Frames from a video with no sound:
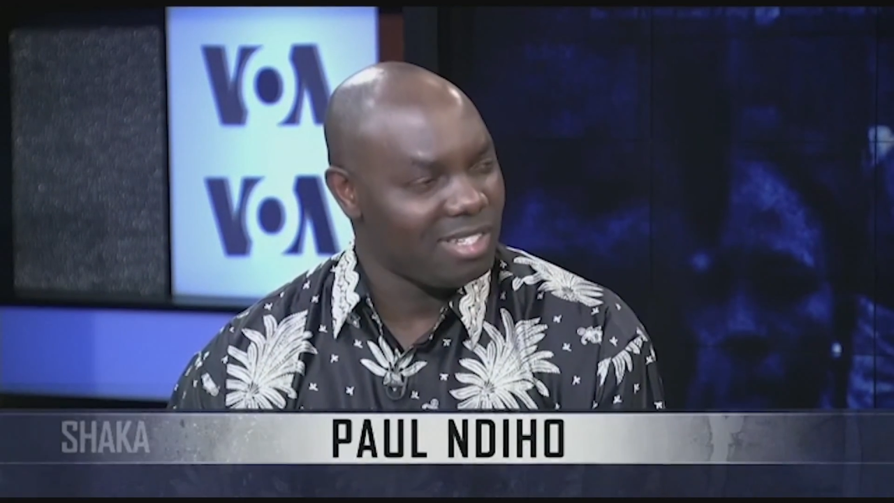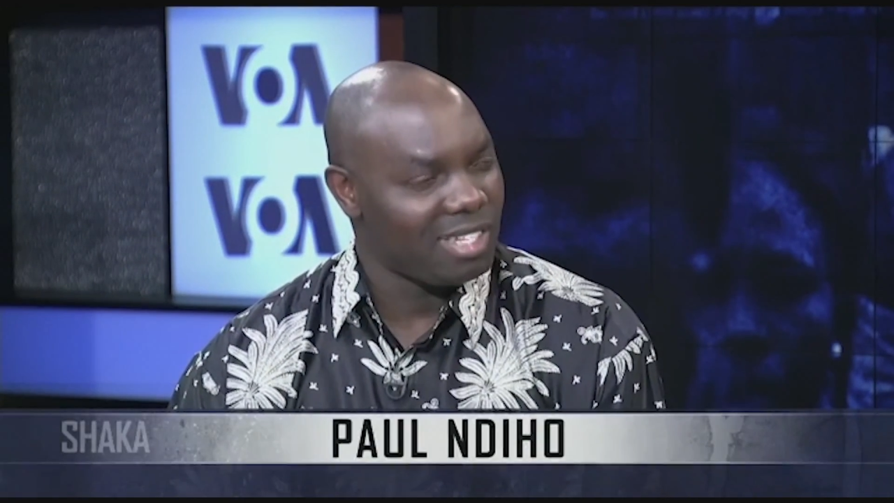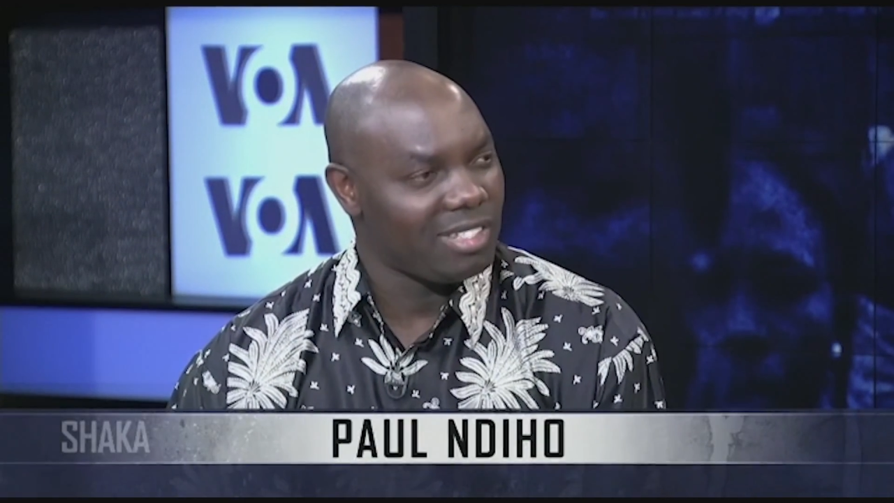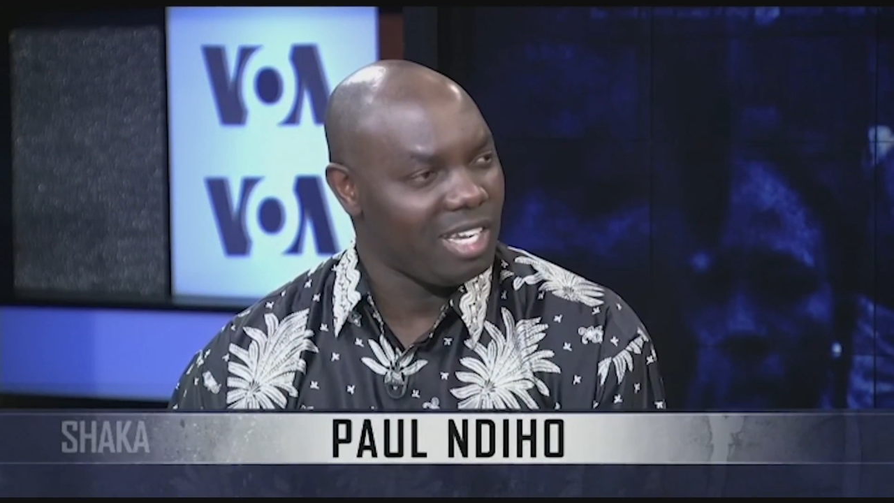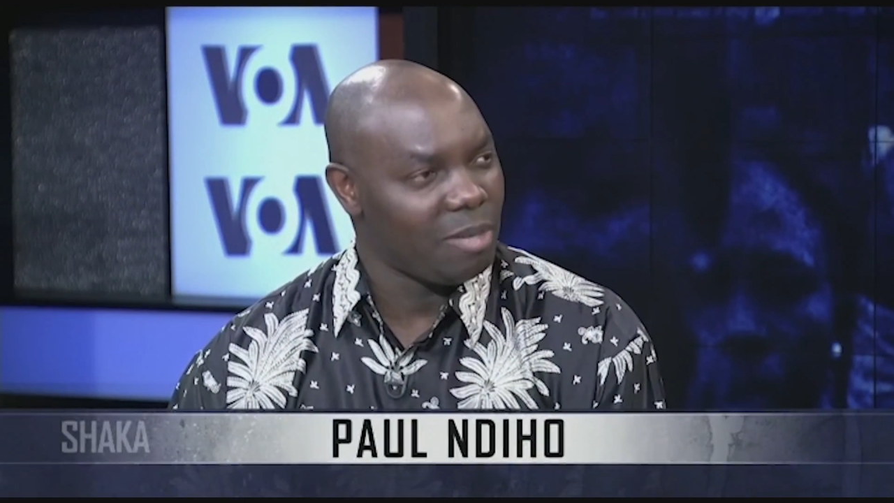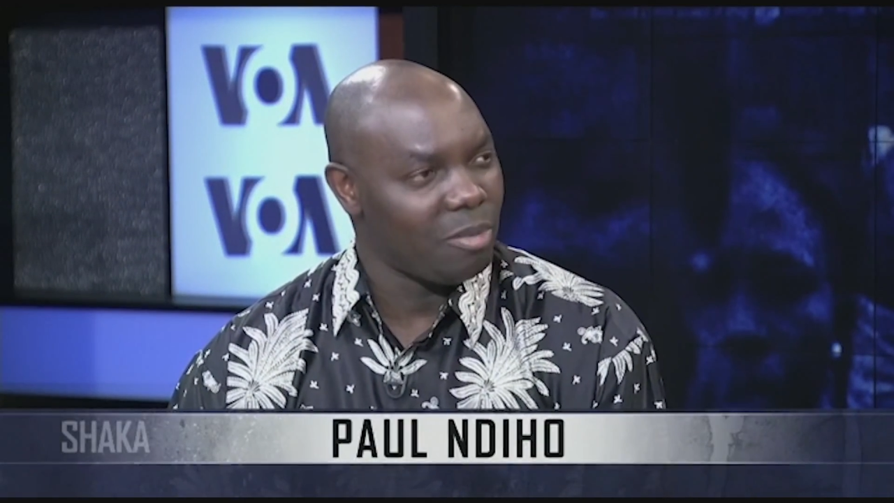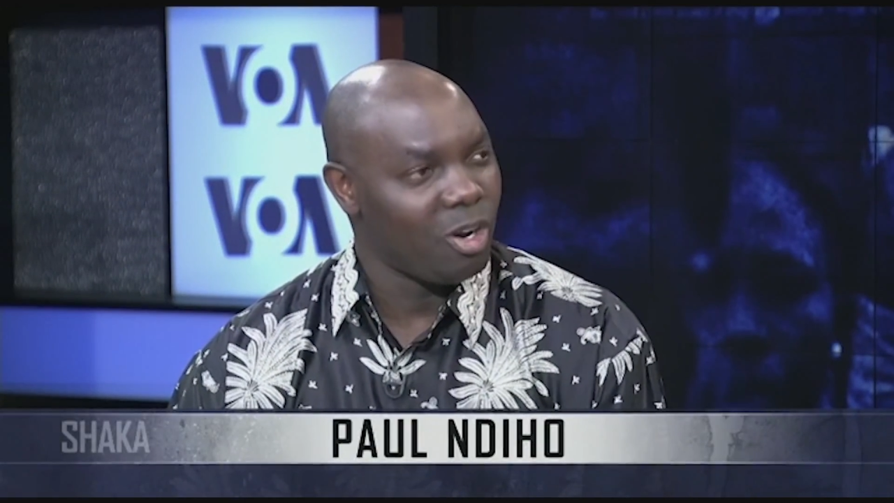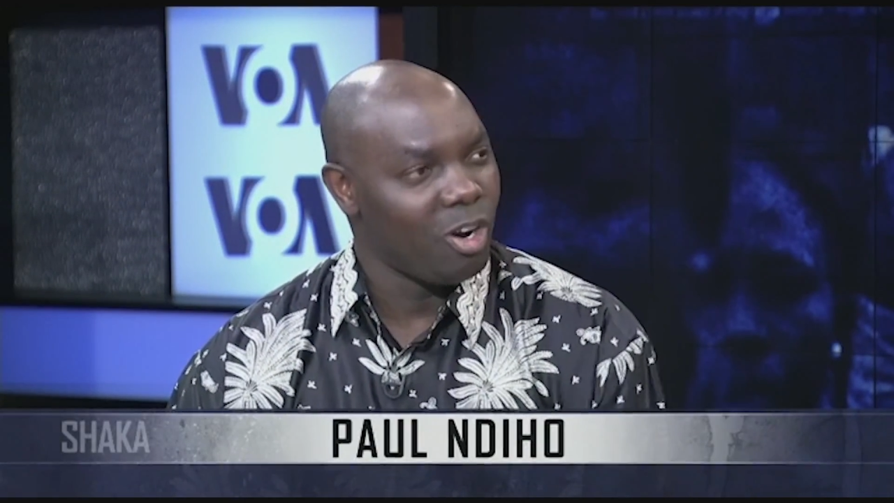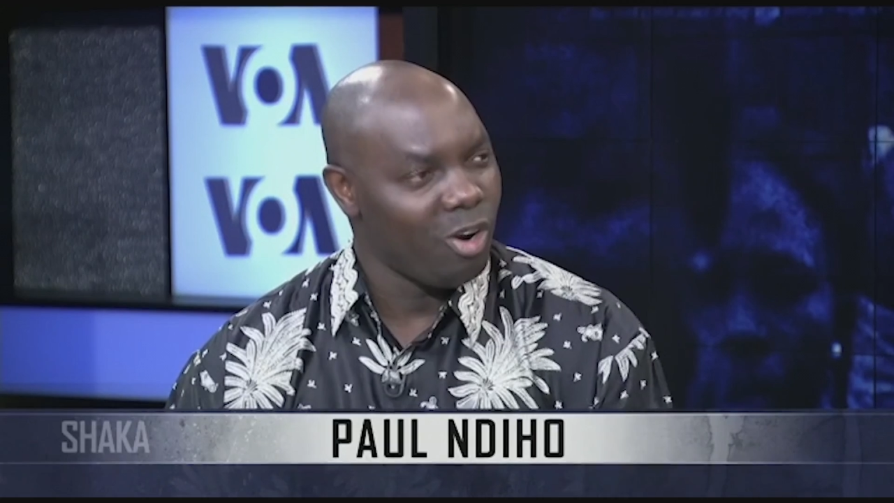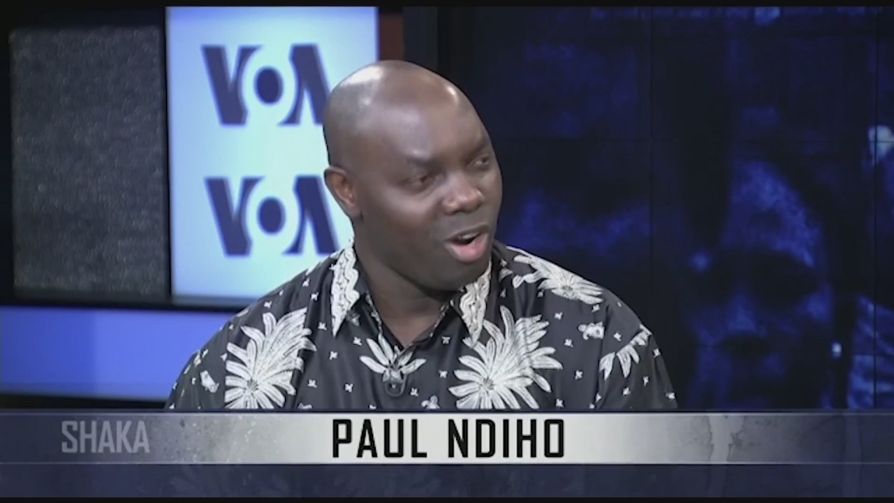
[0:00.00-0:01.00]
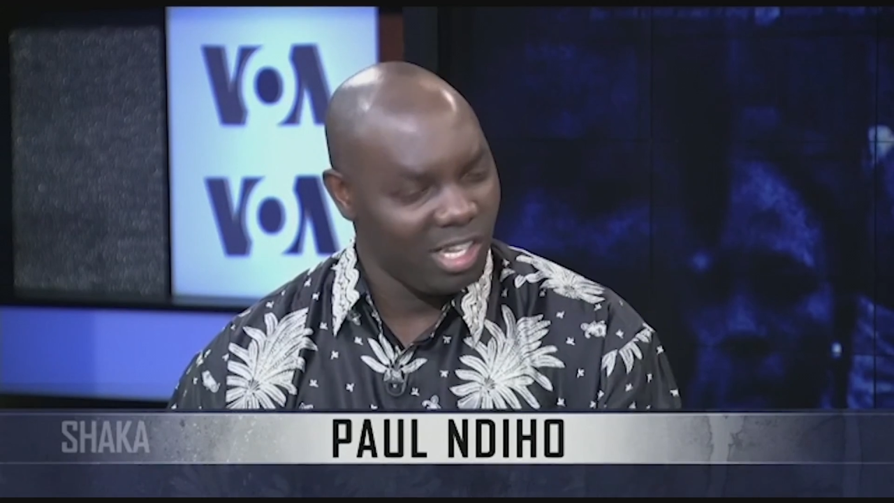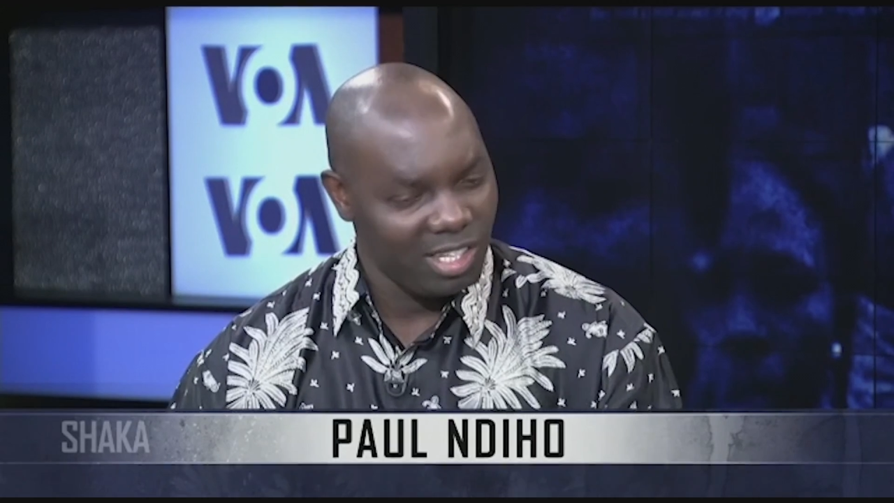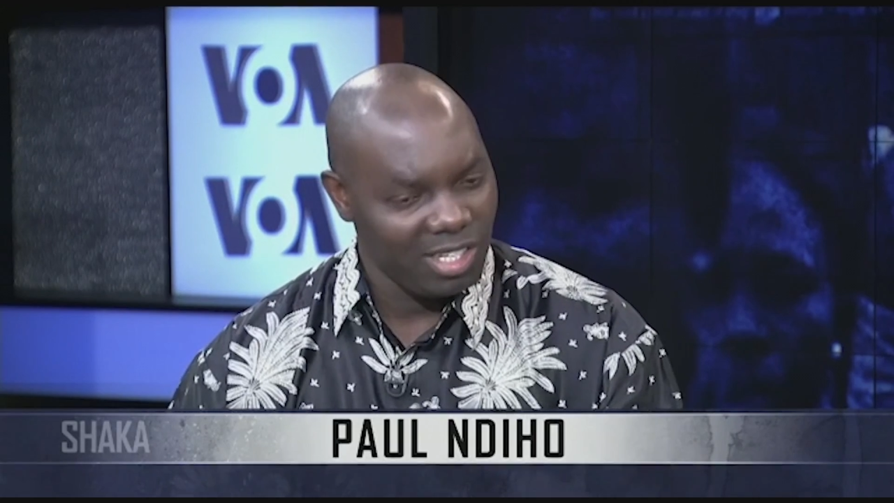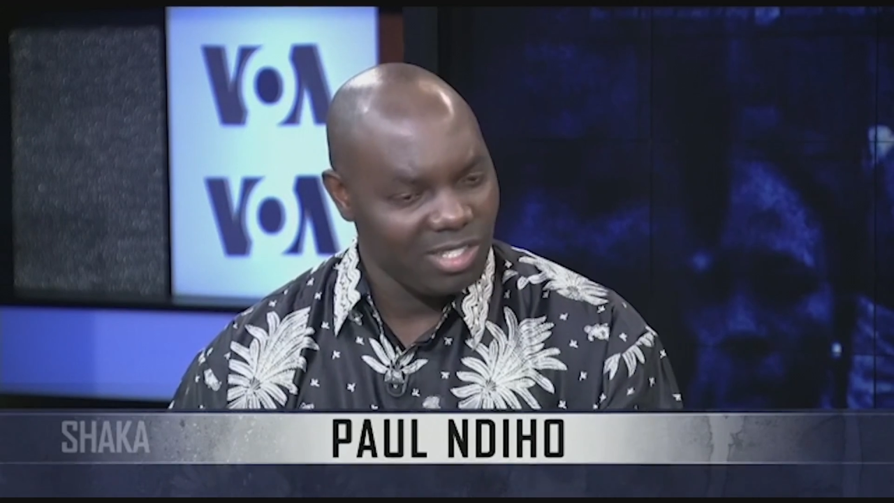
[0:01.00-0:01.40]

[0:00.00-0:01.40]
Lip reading: Is it sustainable? Or